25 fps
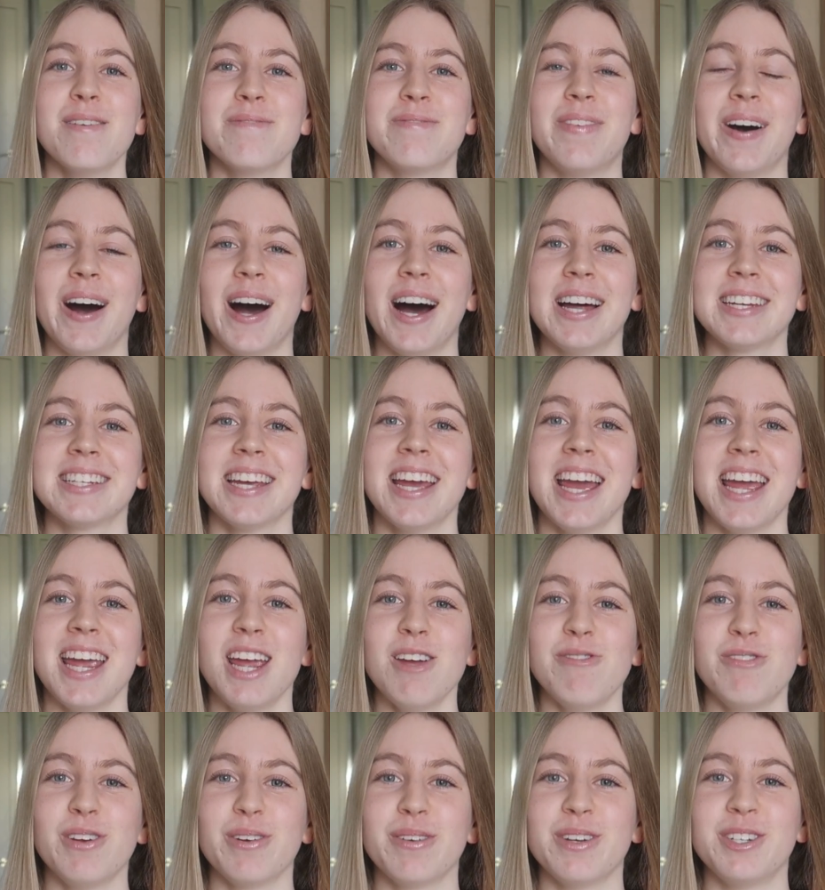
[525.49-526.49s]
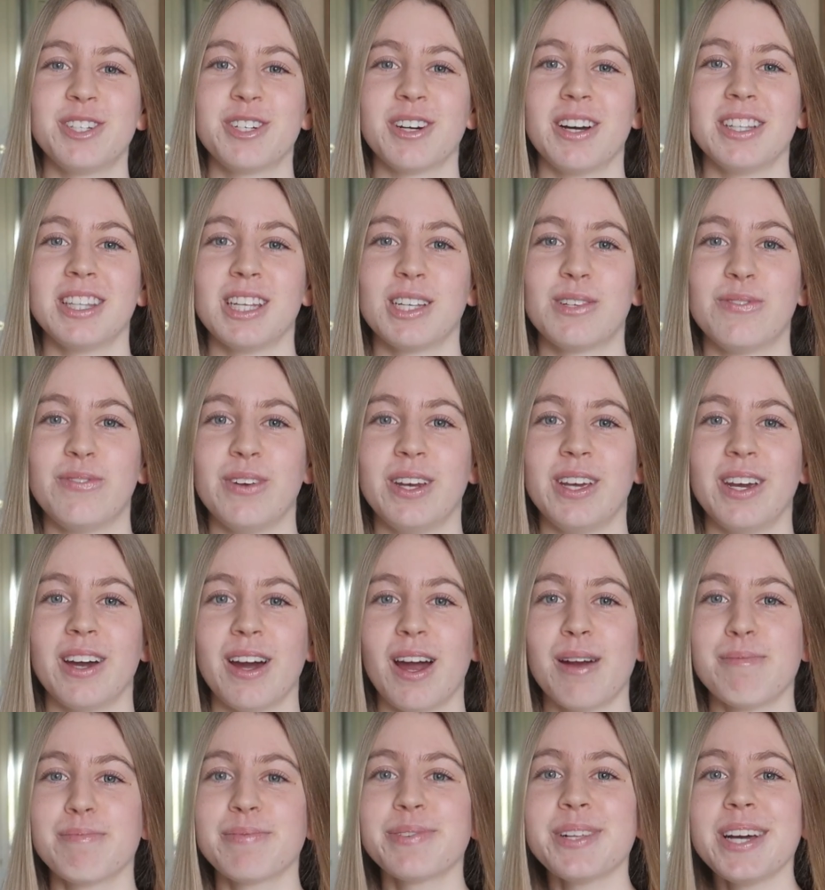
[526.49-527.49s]
But if you enjoyed this
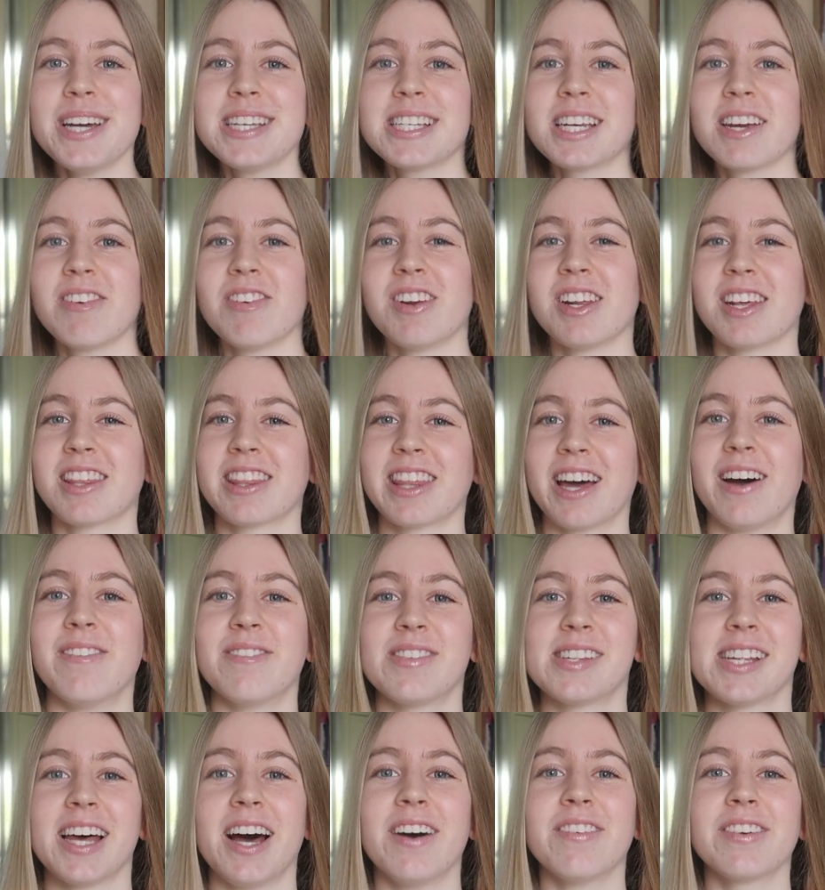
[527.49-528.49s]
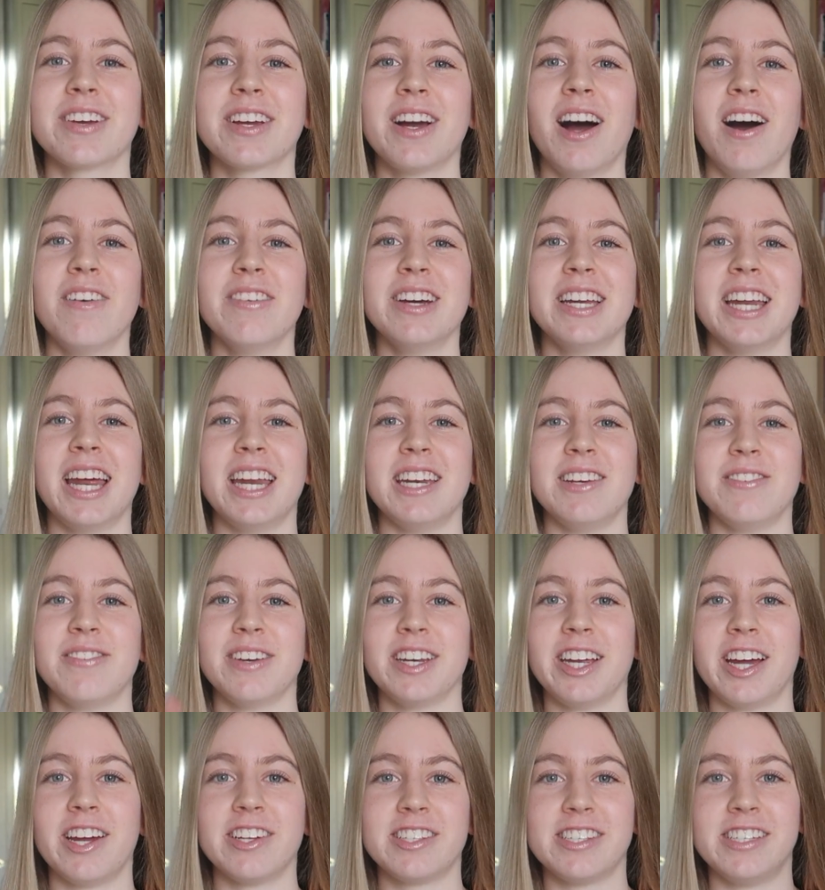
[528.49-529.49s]
video, please give it a thumbs up, comment any
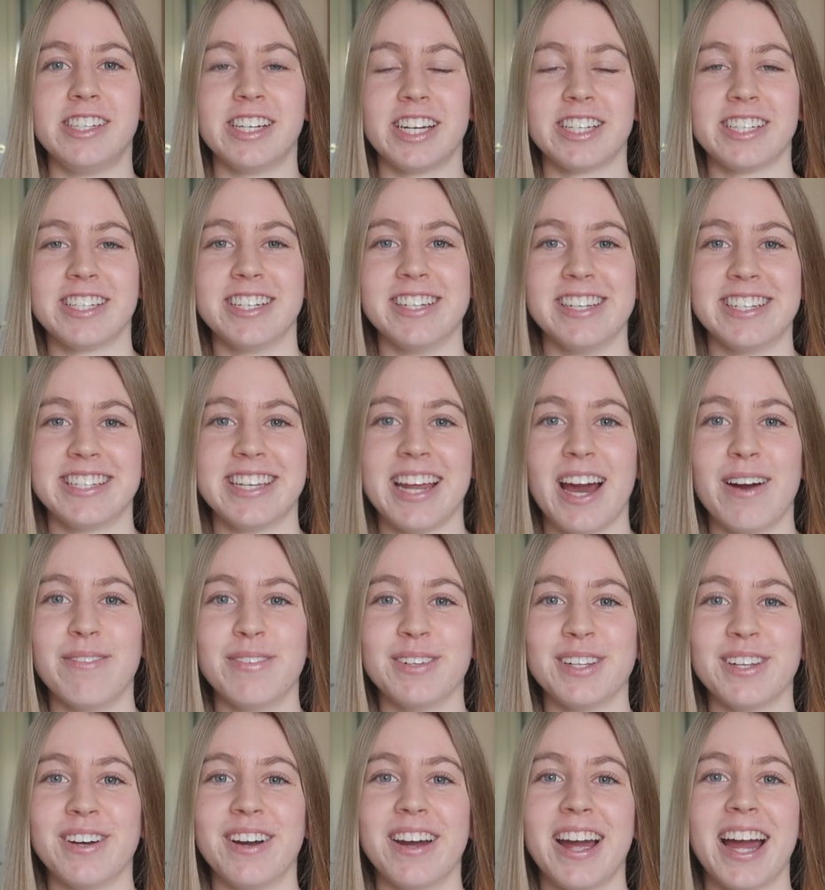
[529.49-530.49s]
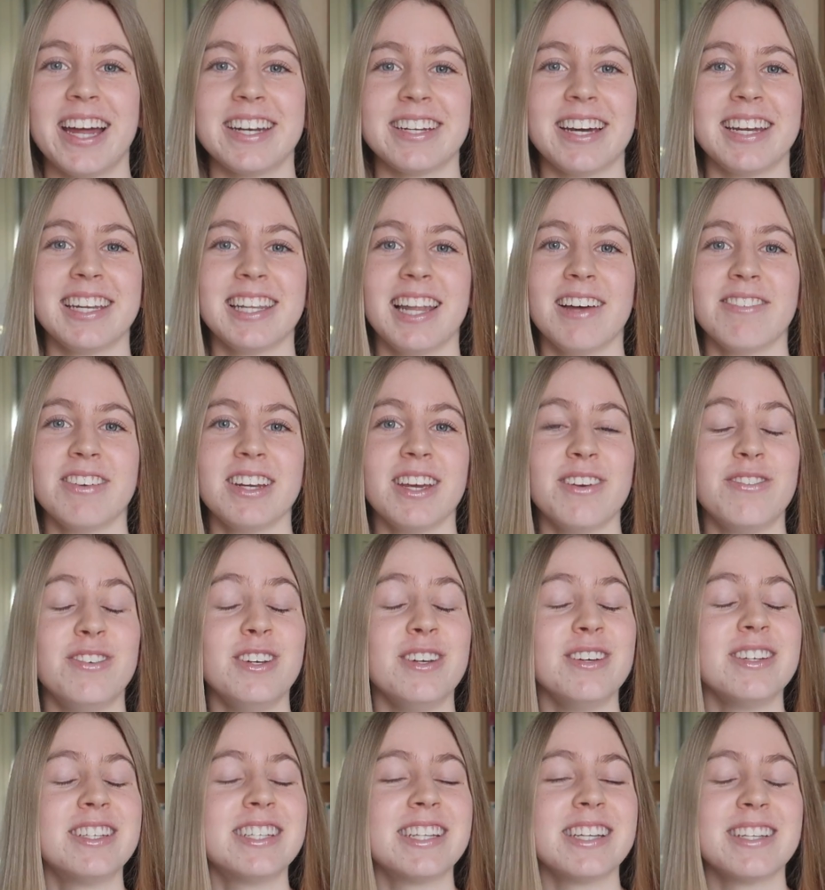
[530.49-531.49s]
video suggestions down below, and I'd love it if
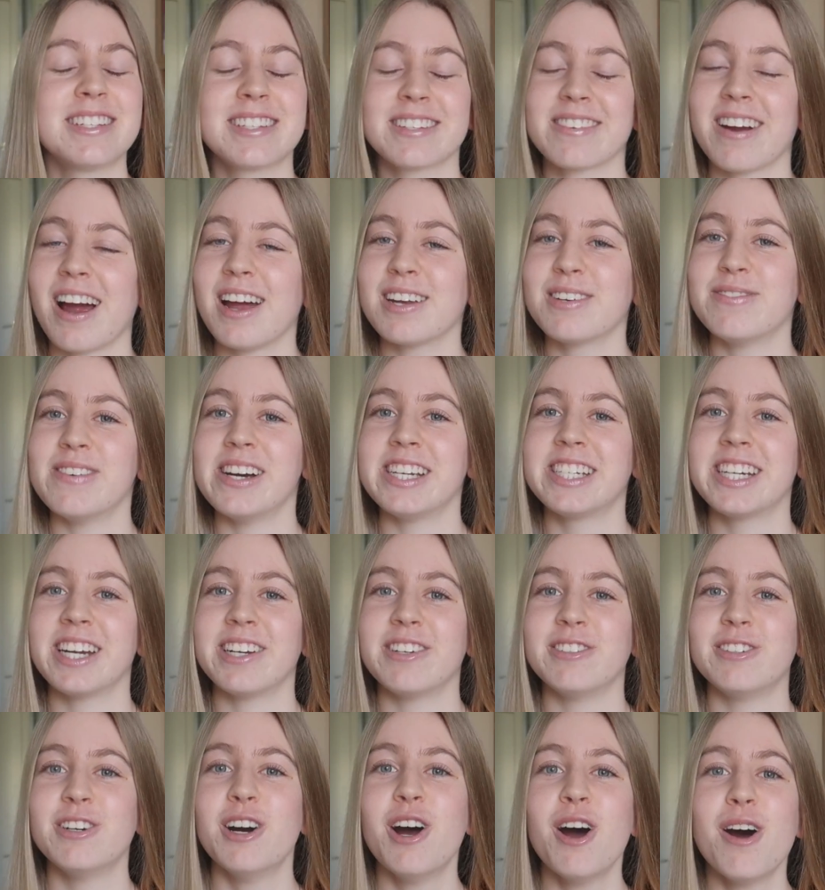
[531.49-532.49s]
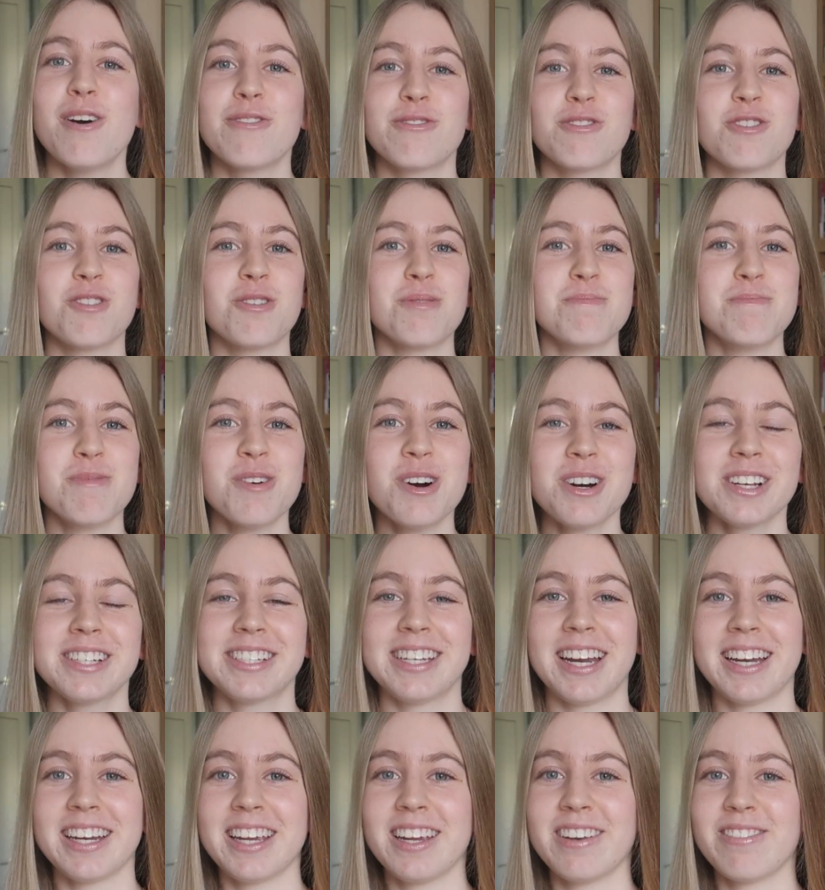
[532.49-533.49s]
you'd subscribe to my channel for more
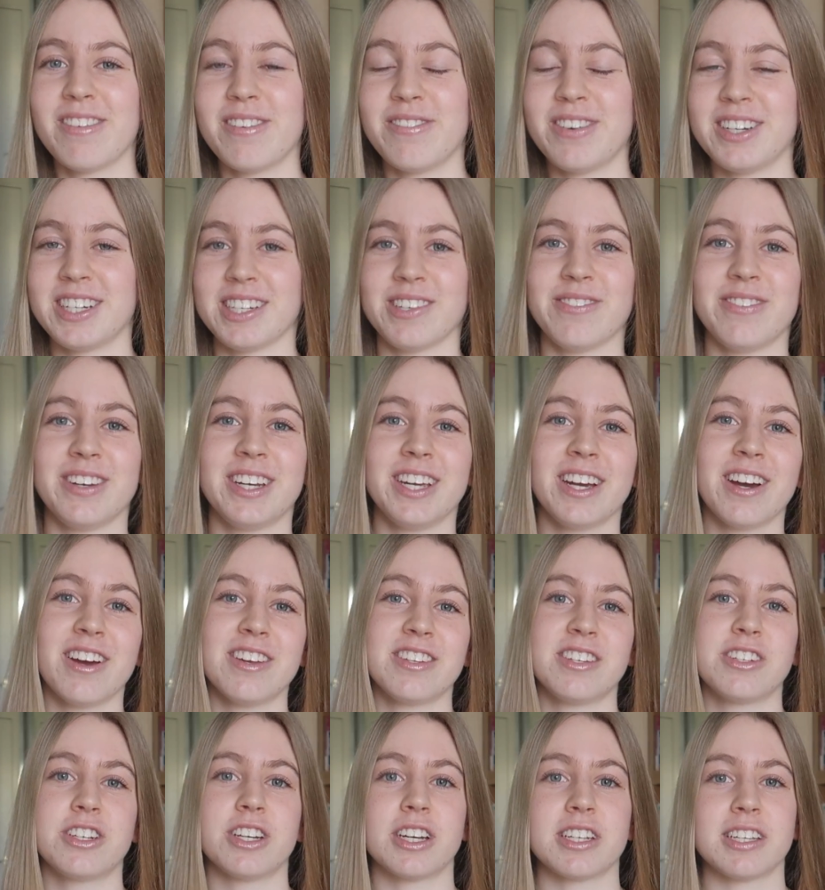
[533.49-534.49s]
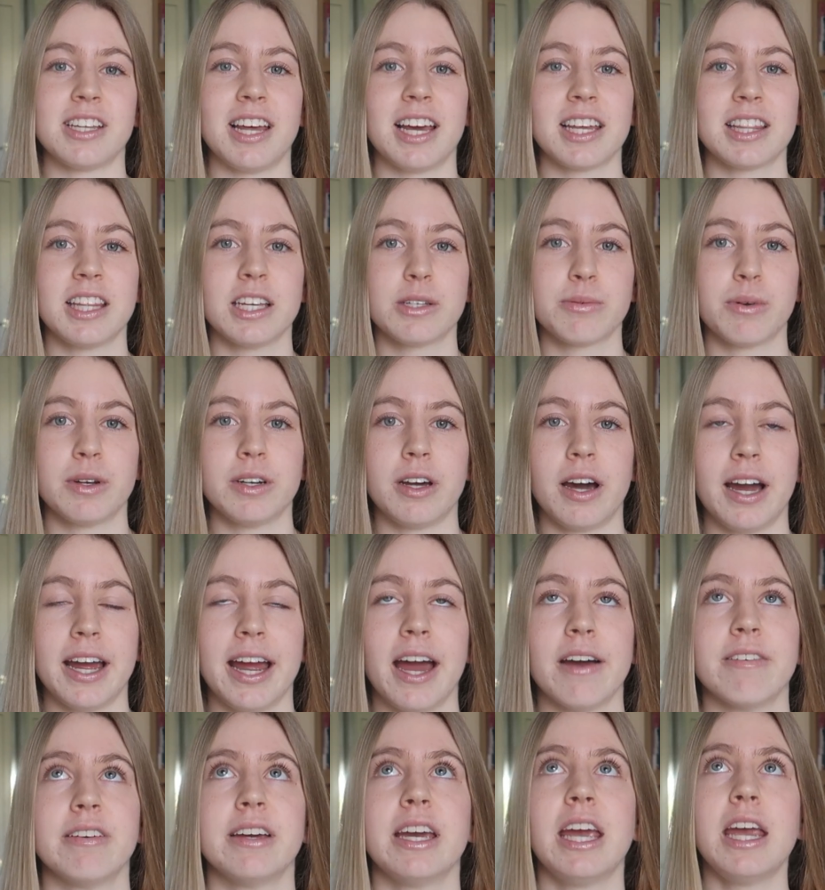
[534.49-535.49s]
study and revision videos just like this one. I
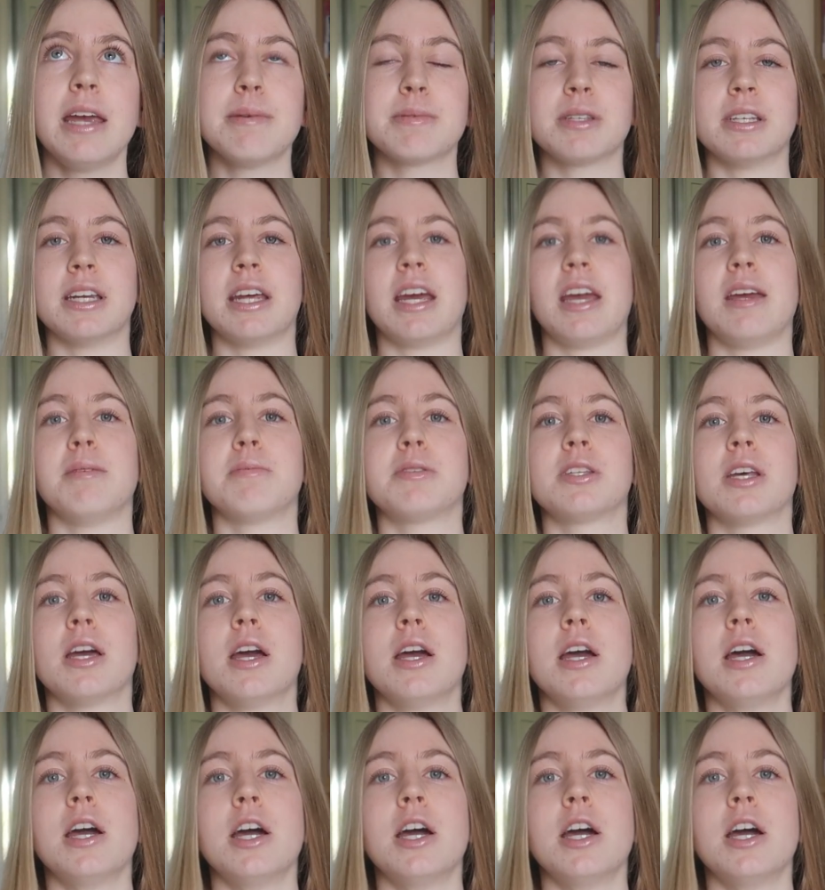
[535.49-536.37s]
have heaps and heaps.